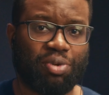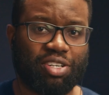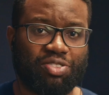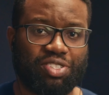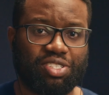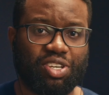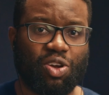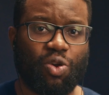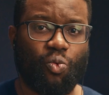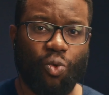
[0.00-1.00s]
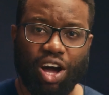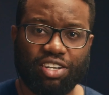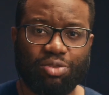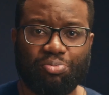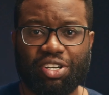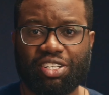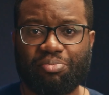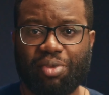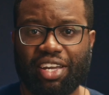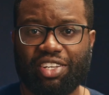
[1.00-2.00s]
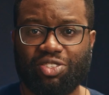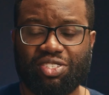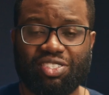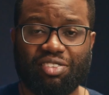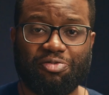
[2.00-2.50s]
batteries, while the unbranded mic uses the